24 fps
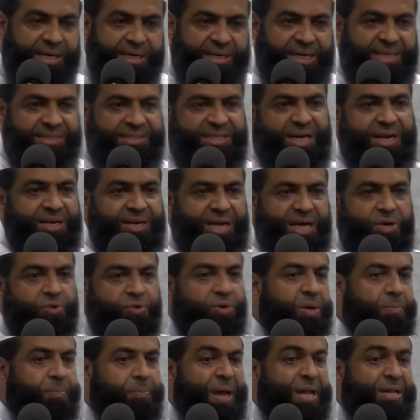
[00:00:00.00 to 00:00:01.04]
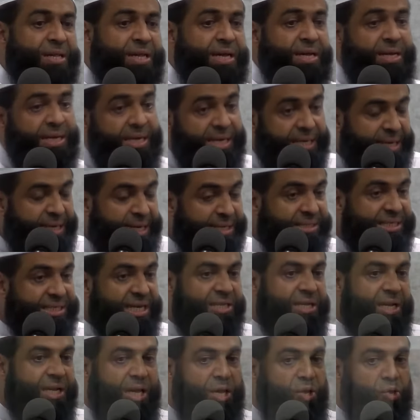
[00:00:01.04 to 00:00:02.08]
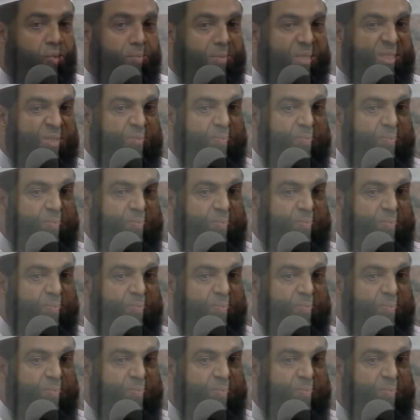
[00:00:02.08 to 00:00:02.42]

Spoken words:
Then Sunday, you're repenting. Then Saturday, you must